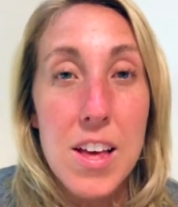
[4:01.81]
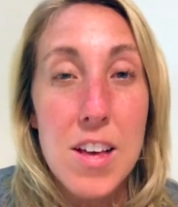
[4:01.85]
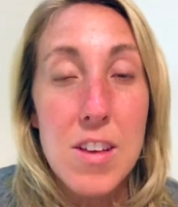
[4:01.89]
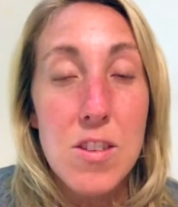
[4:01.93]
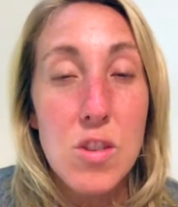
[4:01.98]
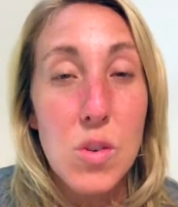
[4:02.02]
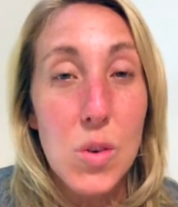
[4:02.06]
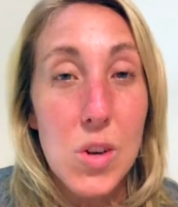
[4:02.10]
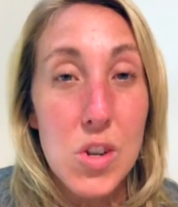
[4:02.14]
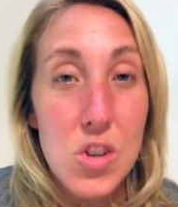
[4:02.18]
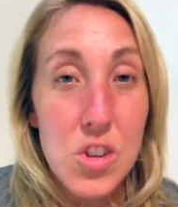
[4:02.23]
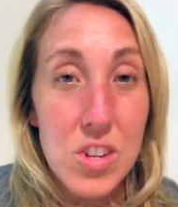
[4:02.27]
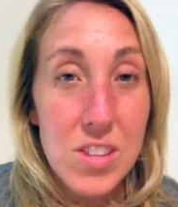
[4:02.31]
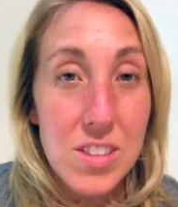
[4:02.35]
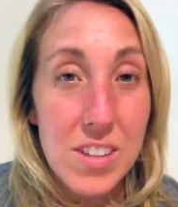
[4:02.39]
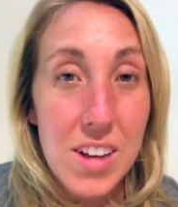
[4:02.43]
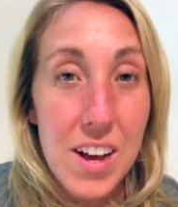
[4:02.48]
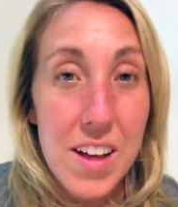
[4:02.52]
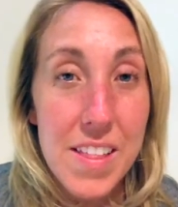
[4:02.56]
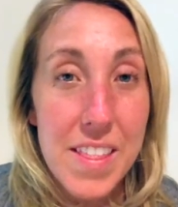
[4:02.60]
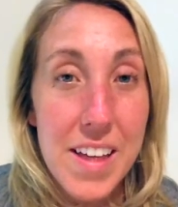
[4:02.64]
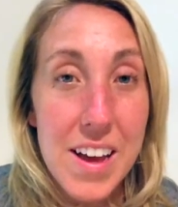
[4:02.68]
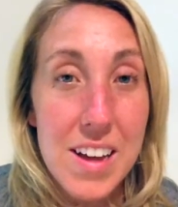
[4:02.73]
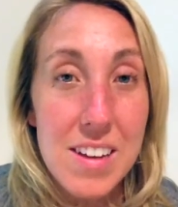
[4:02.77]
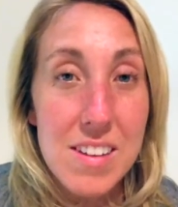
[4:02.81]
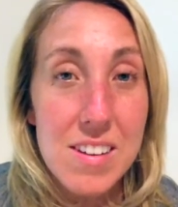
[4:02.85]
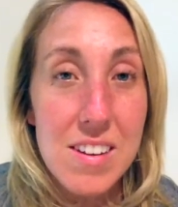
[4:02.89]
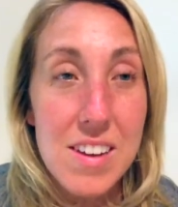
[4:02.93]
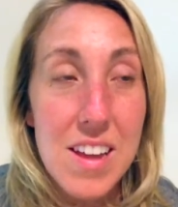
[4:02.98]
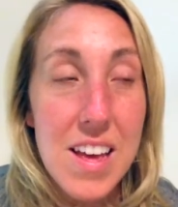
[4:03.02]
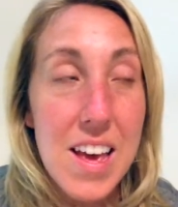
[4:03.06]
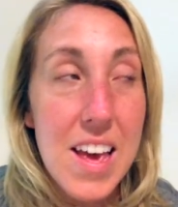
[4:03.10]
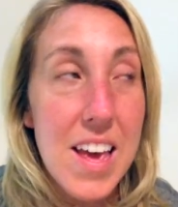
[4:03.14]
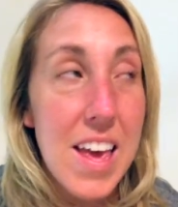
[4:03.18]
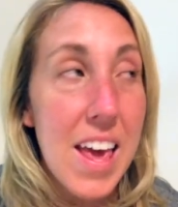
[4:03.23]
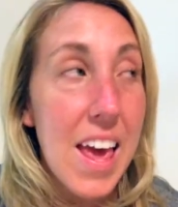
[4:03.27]
So I just got that
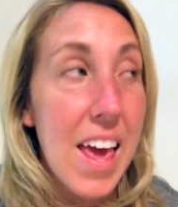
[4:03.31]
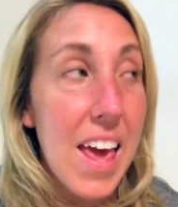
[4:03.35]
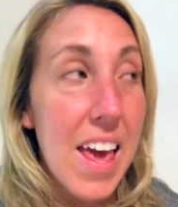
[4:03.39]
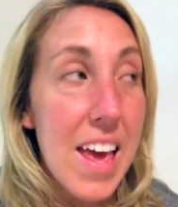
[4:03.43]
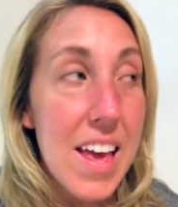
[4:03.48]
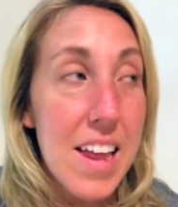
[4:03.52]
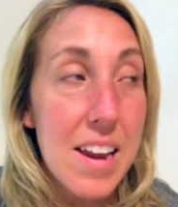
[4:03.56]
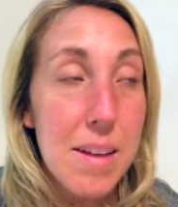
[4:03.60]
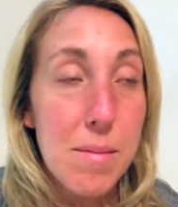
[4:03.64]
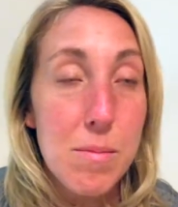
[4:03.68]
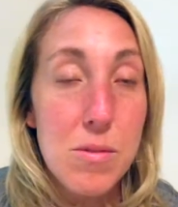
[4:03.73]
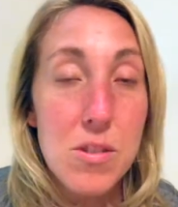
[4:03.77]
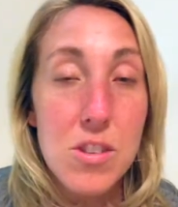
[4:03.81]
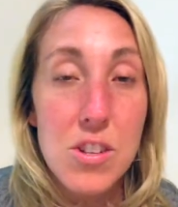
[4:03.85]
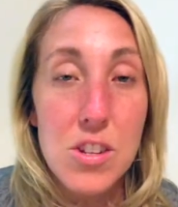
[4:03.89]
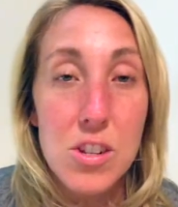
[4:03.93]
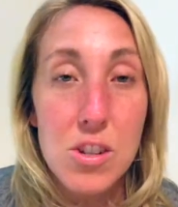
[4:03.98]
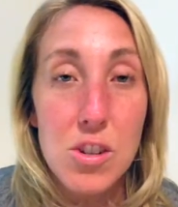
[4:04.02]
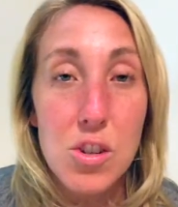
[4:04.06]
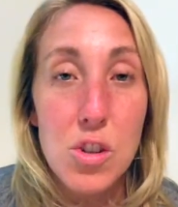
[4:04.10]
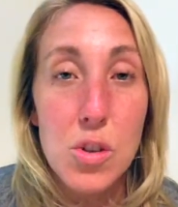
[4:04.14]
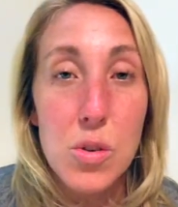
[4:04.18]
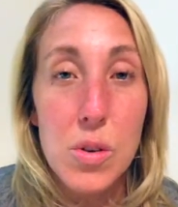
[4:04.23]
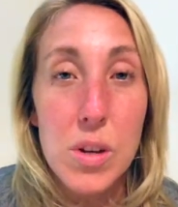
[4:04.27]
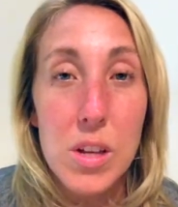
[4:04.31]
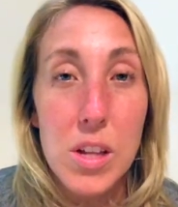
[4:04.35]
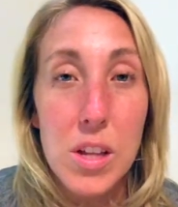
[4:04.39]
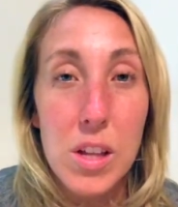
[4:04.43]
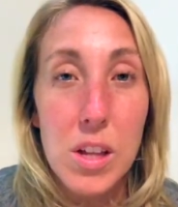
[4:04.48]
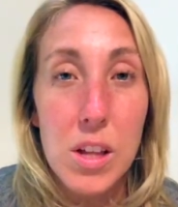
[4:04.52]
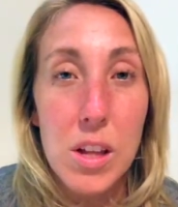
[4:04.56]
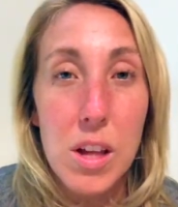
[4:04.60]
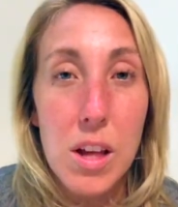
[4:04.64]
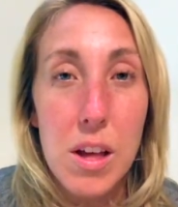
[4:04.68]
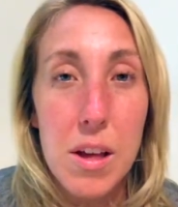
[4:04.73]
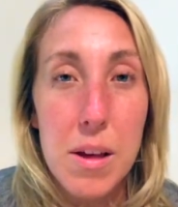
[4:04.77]
today and I'm still
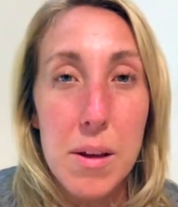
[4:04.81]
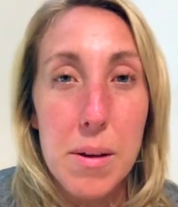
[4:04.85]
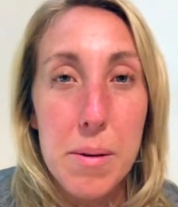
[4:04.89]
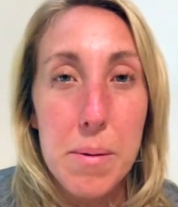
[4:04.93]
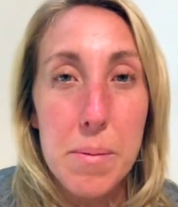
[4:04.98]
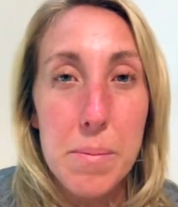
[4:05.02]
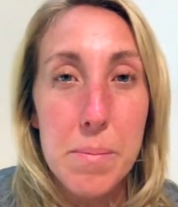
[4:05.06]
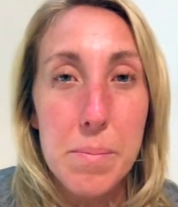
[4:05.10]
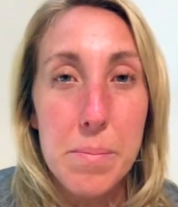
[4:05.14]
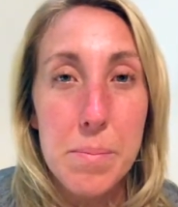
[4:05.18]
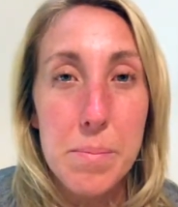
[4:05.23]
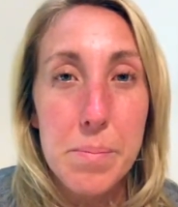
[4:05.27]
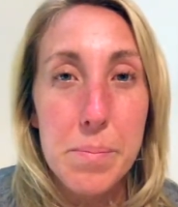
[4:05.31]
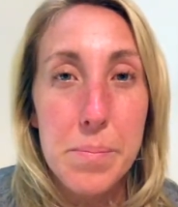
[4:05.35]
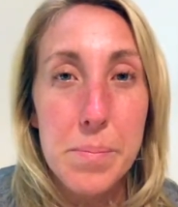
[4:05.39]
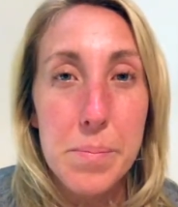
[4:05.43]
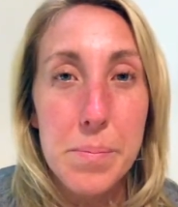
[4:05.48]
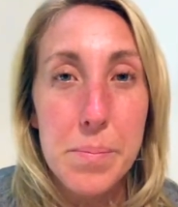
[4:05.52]
doing um,